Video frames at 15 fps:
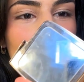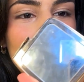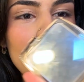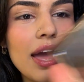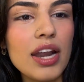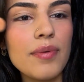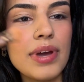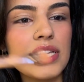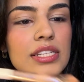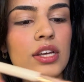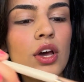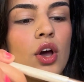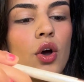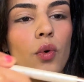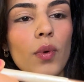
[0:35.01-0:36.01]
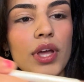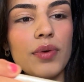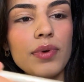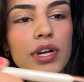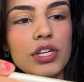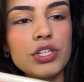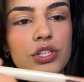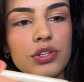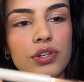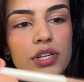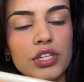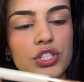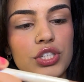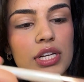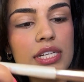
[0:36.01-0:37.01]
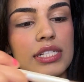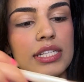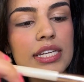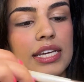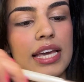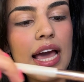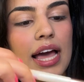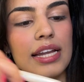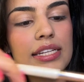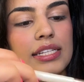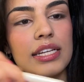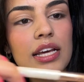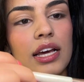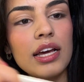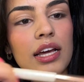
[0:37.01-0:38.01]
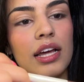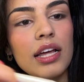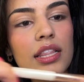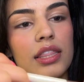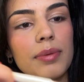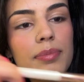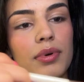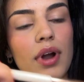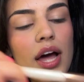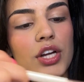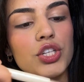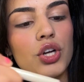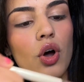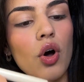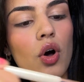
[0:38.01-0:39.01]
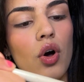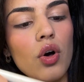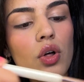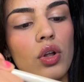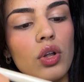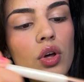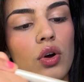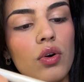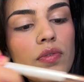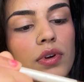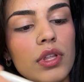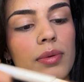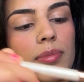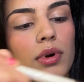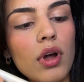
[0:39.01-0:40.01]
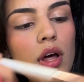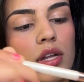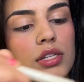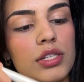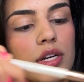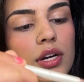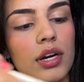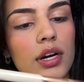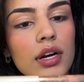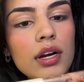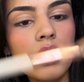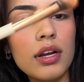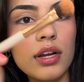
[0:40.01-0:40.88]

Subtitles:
Okay, anyways, what you want to do is just get the brush all over the bronzer.